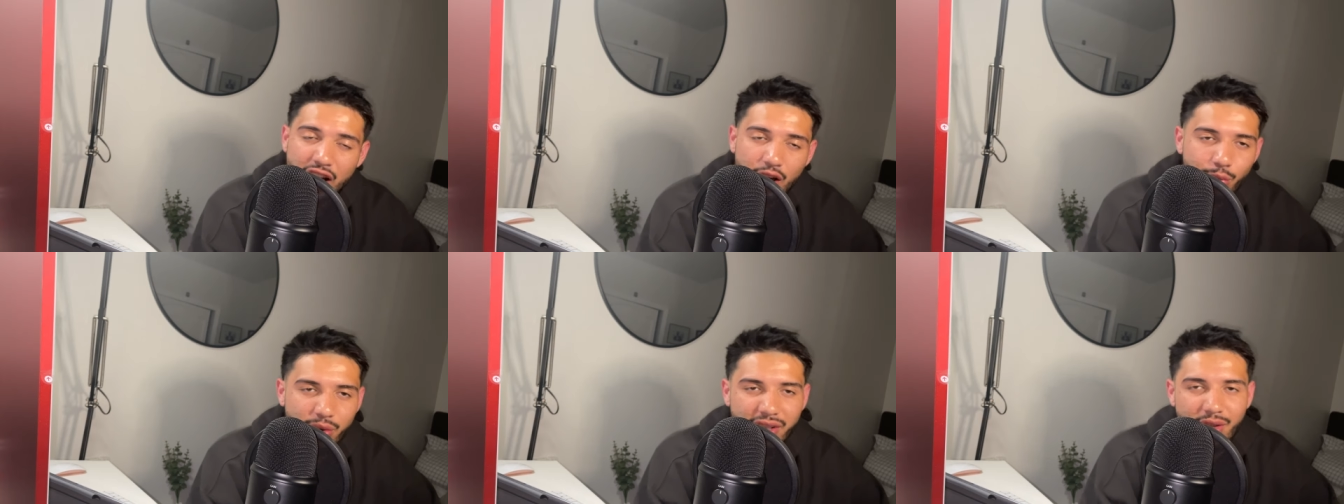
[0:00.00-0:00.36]

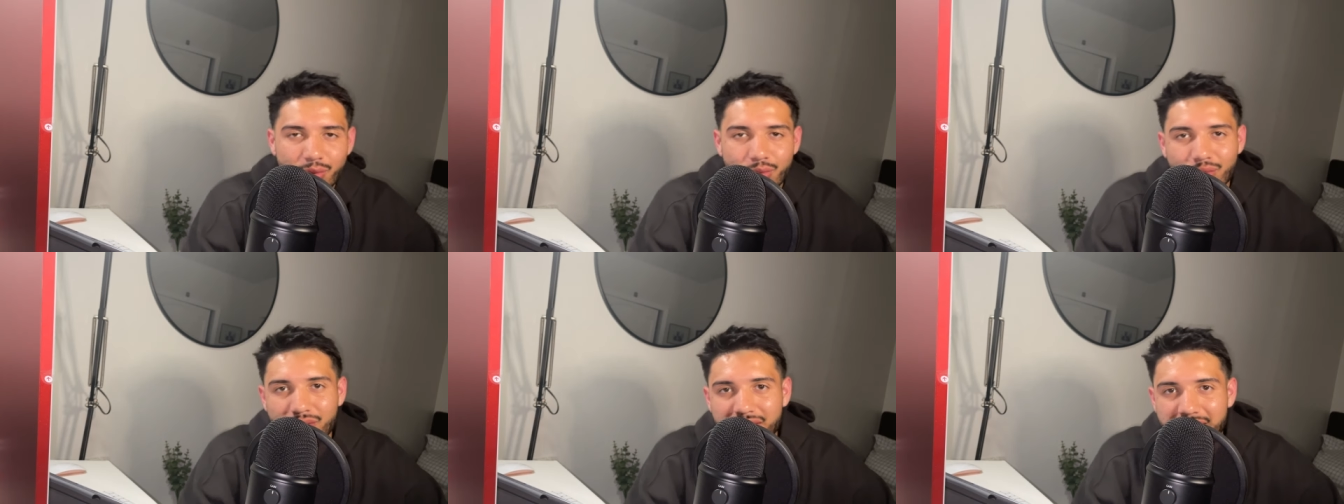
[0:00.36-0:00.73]
we can
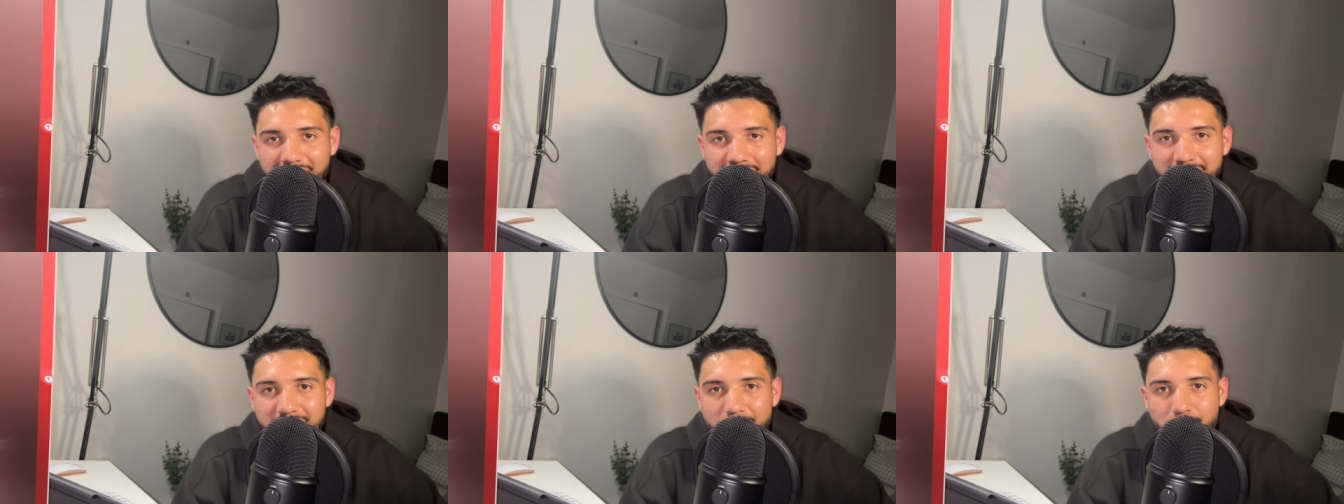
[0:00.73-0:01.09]

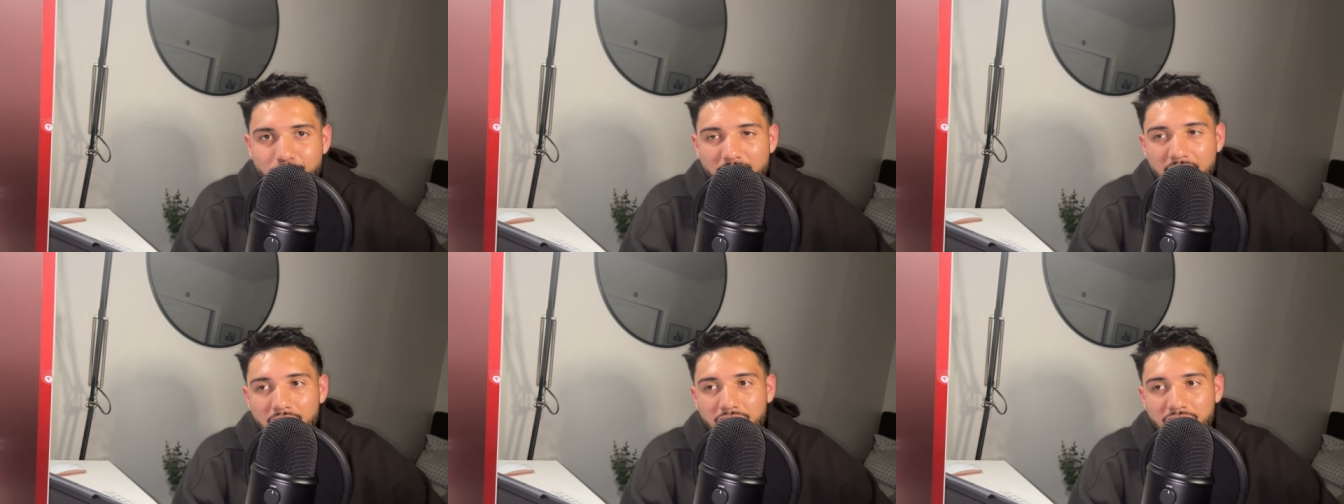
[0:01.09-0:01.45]
really
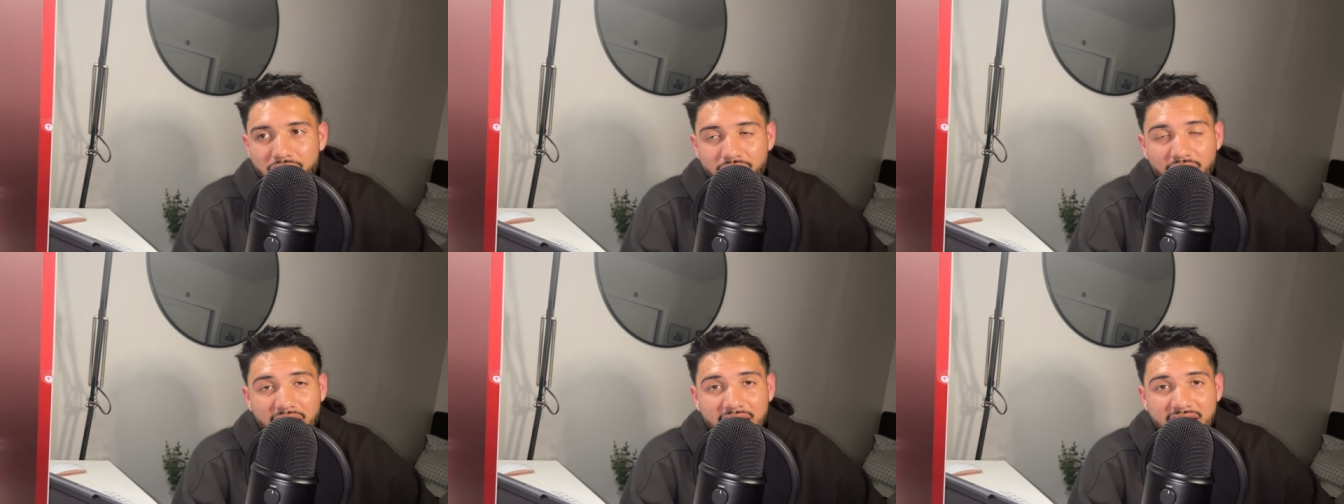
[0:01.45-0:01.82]

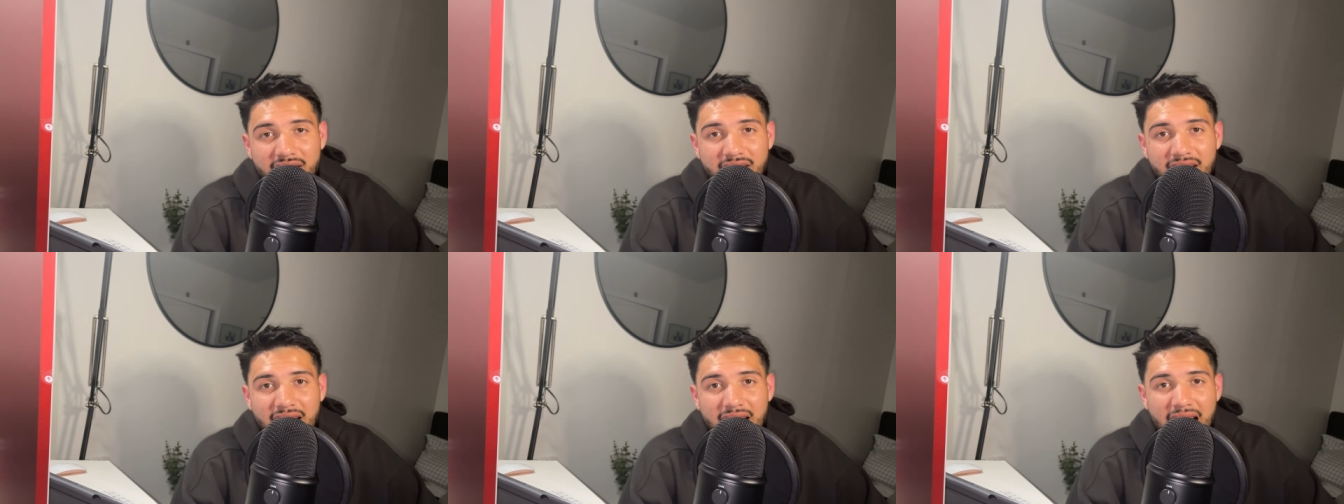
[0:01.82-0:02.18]

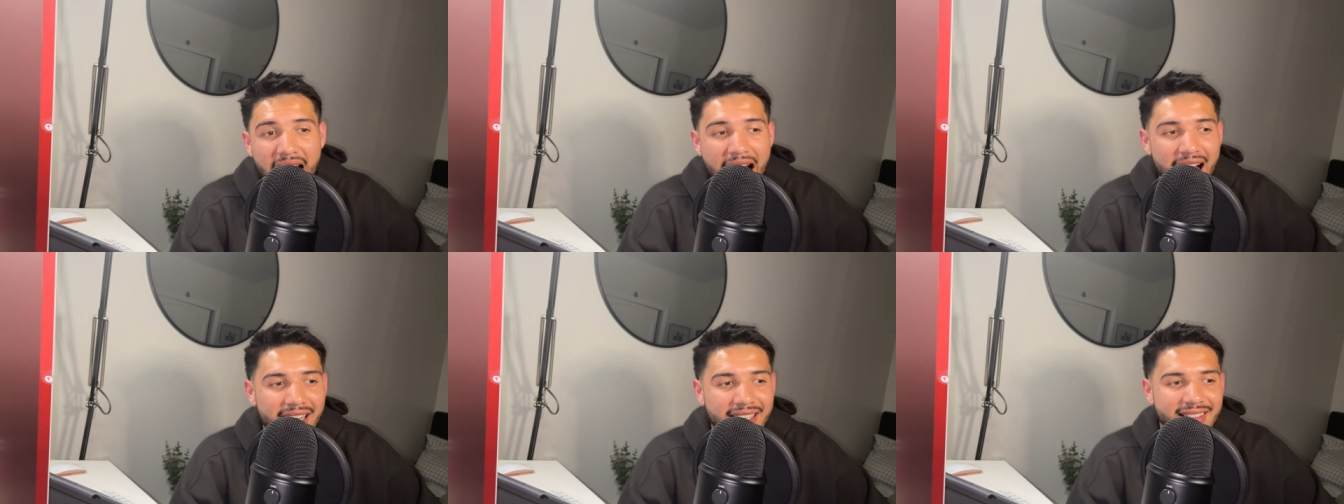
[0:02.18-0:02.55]
benefit
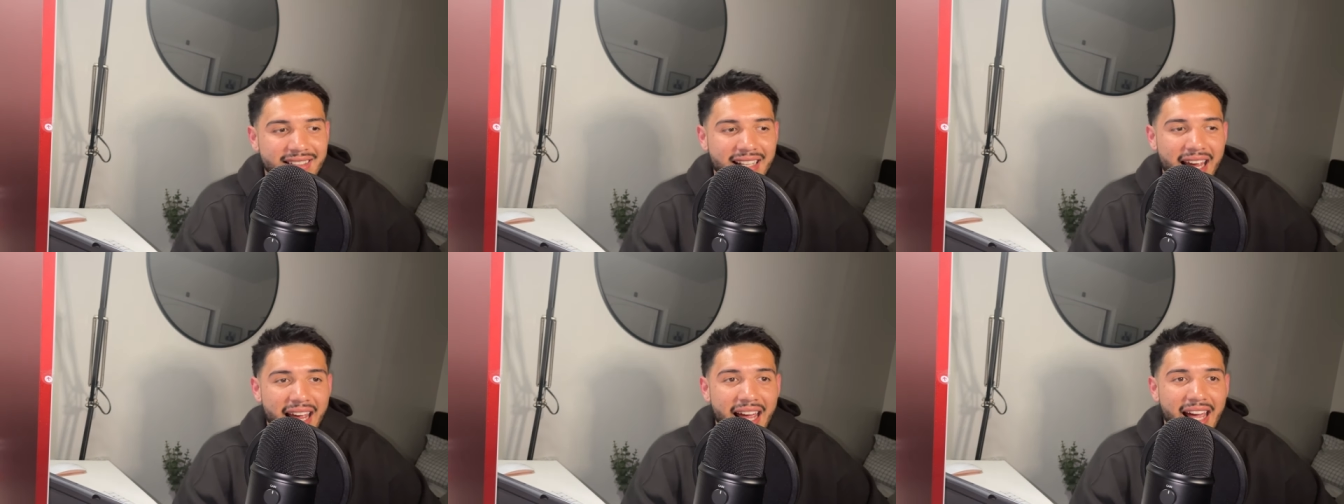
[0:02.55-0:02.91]
as
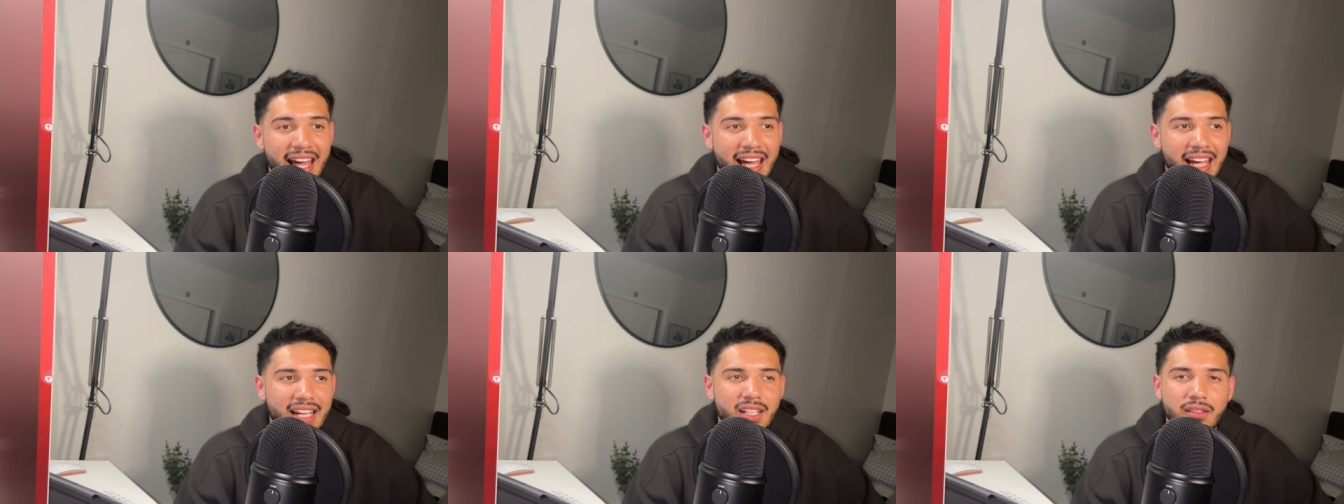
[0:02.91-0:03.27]

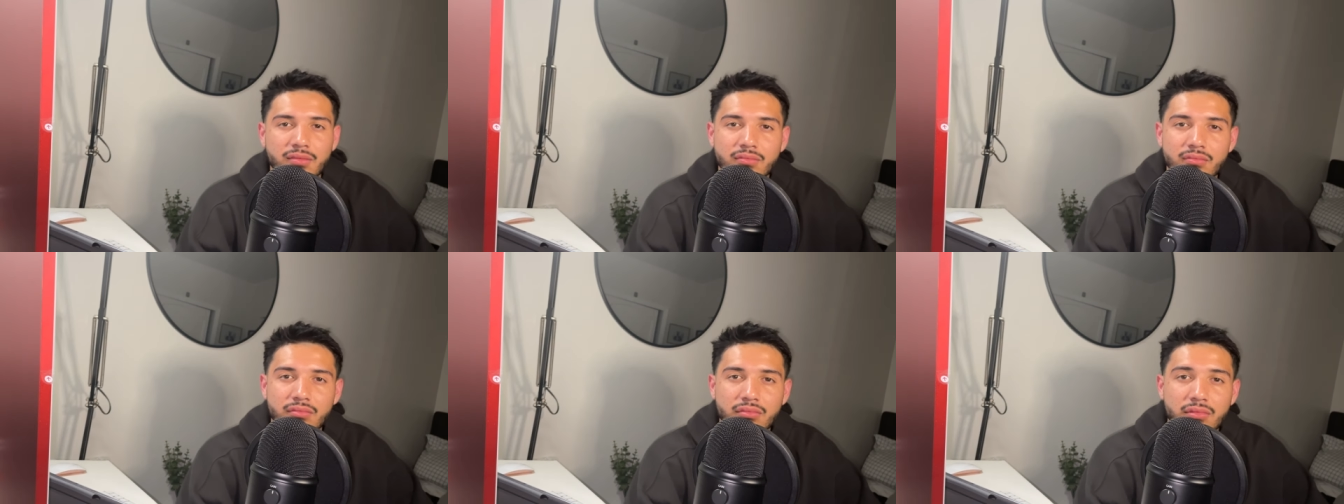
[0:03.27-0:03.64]
a
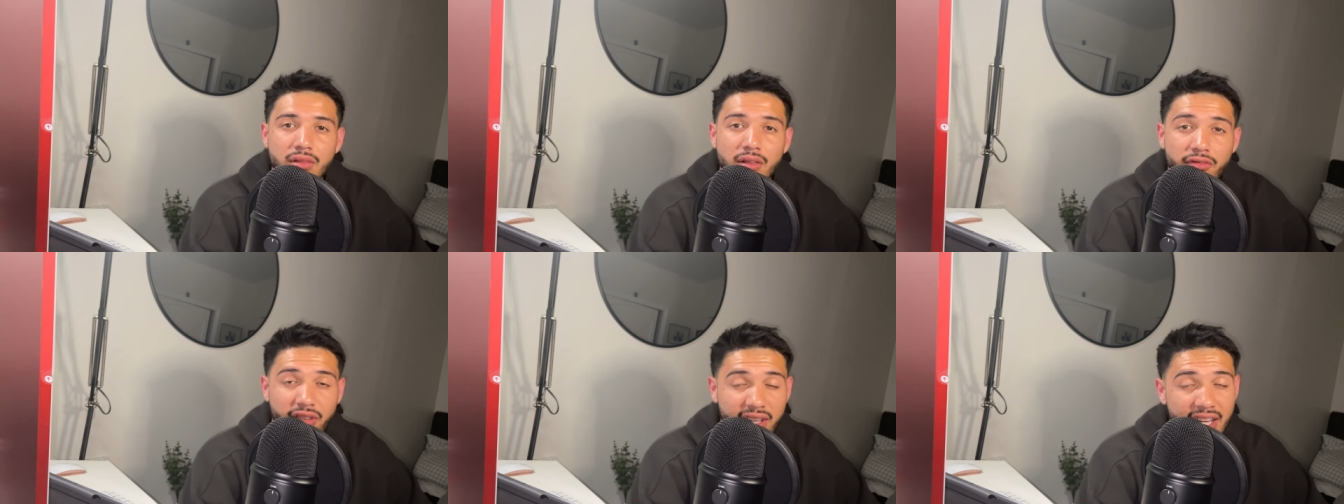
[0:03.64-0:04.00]

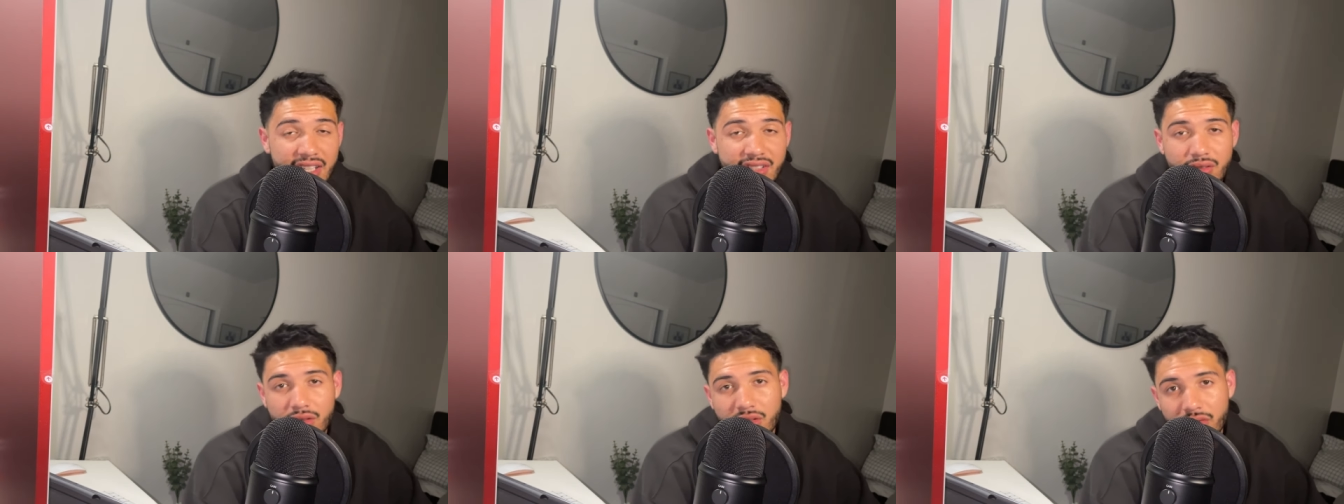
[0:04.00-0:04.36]

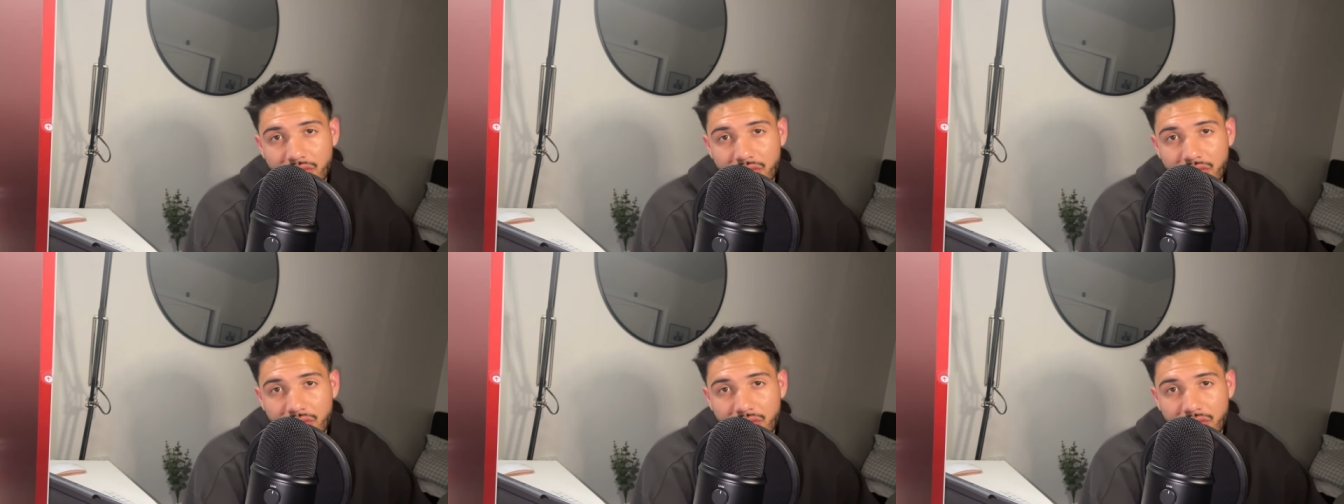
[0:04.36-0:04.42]
financially